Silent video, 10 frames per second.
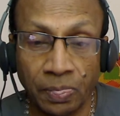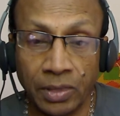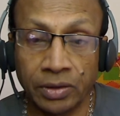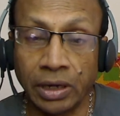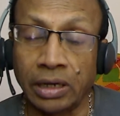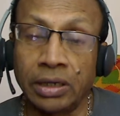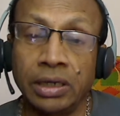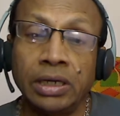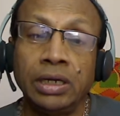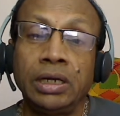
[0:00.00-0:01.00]
Okay.
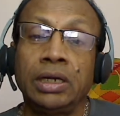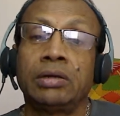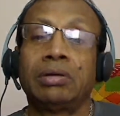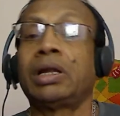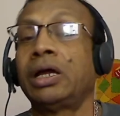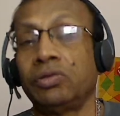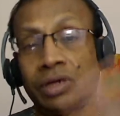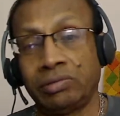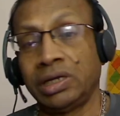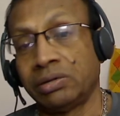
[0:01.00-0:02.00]
Well, I don't
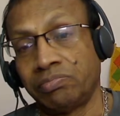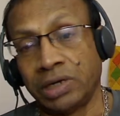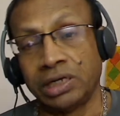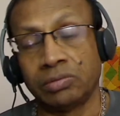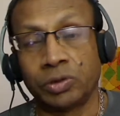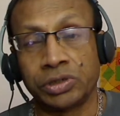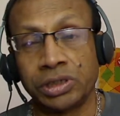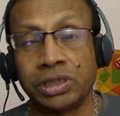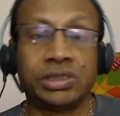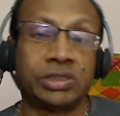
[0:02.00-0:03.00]
have any complaint about it.
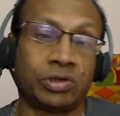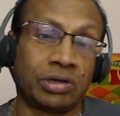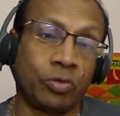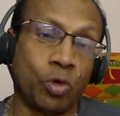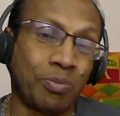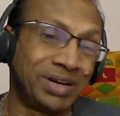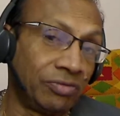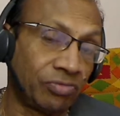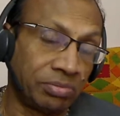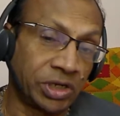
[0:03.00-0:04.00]
It's a sort of open
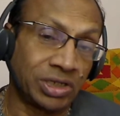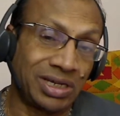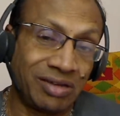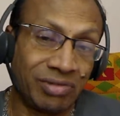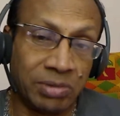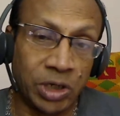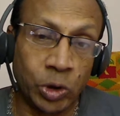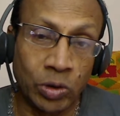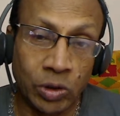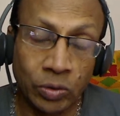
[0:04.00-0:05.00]
information.
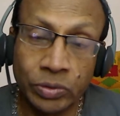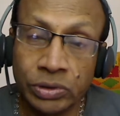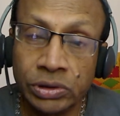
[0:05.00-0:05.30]
Everybody will know.